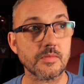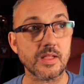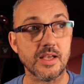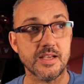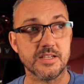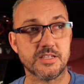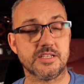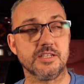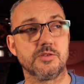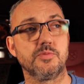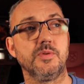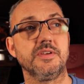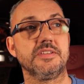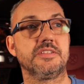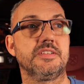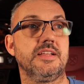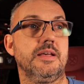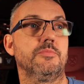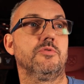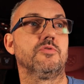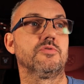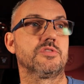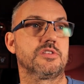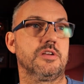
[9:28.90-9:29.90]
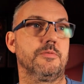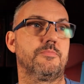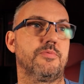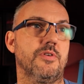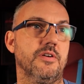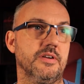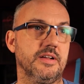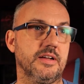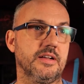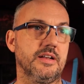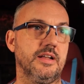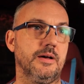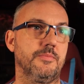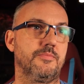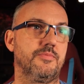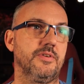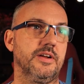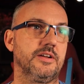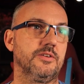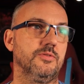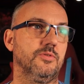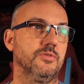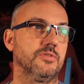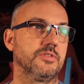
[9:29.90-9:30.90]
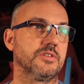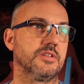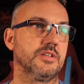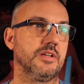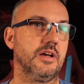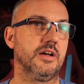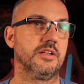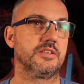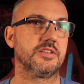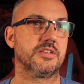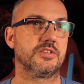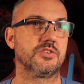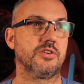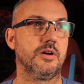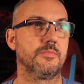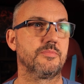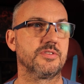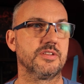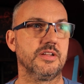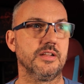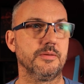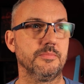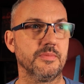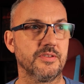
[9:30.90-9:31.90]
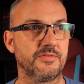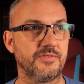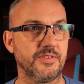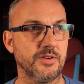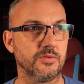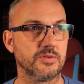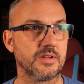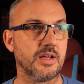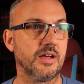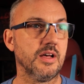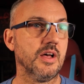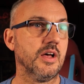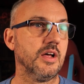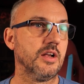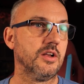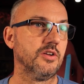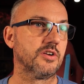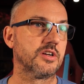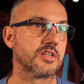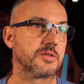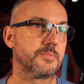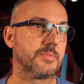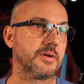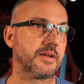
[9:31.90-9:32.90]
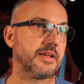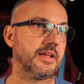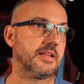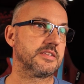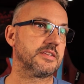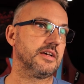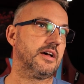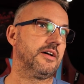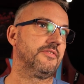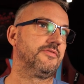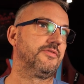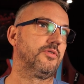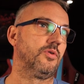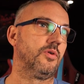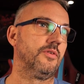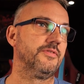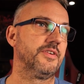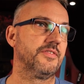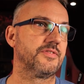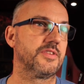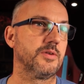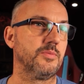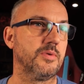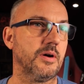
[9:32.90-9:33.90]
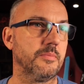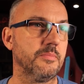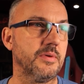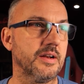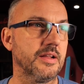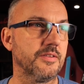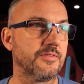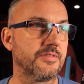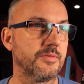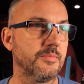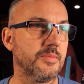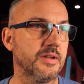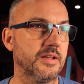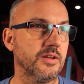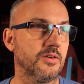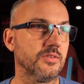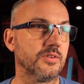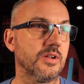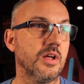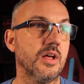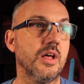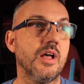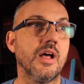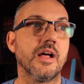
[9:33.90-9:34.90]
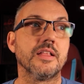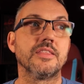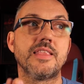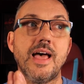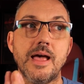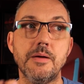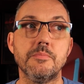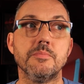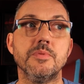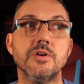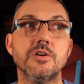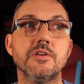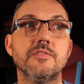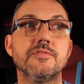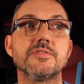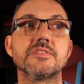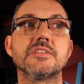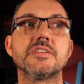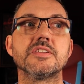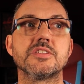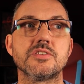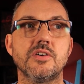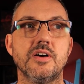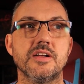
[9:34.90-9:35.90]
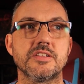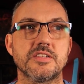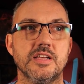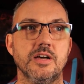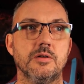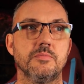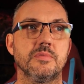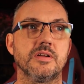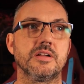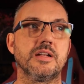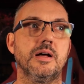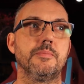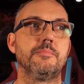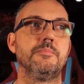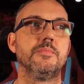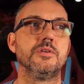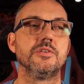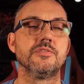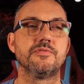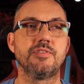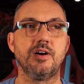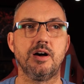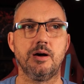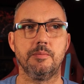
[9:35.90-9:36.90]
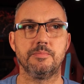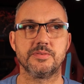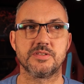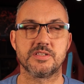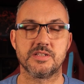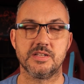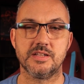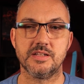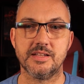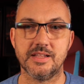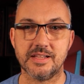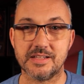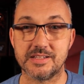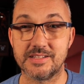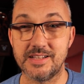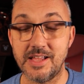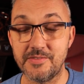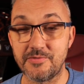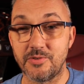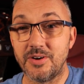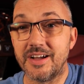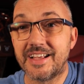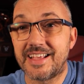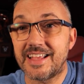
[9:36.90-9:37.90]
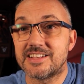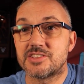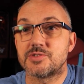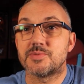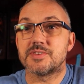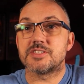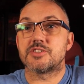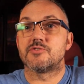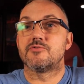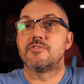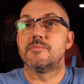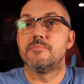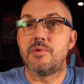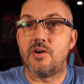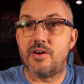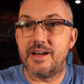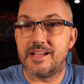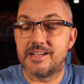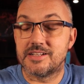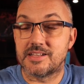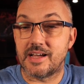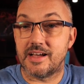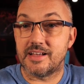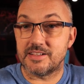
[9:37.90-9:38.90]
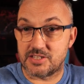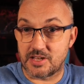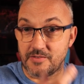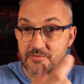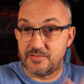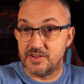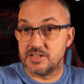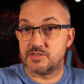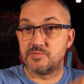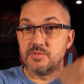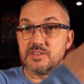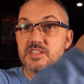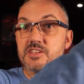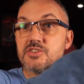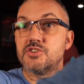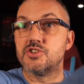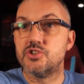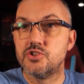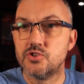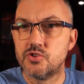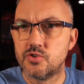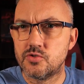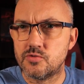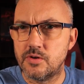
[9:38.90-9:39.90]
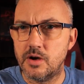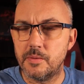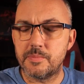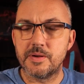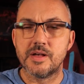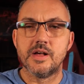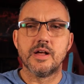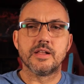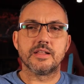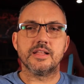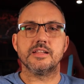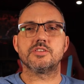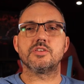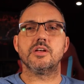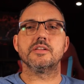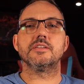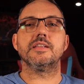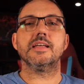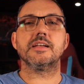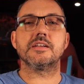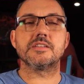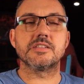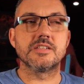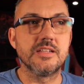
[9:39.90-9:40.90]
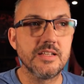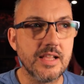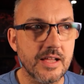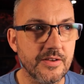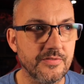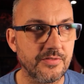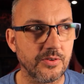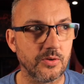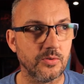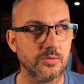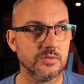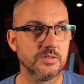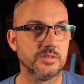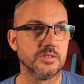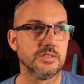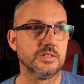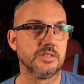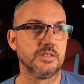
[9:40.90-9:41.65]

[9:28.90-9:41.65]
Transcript: It says West Ham also broke their club records to sign Brazilian midfielder Lucas Paqueta for £51 million from Lyon. That move was designed to help the club move up to the next level. Again, so it's the reminder. So first of all, it says Europe. Then it's like next level.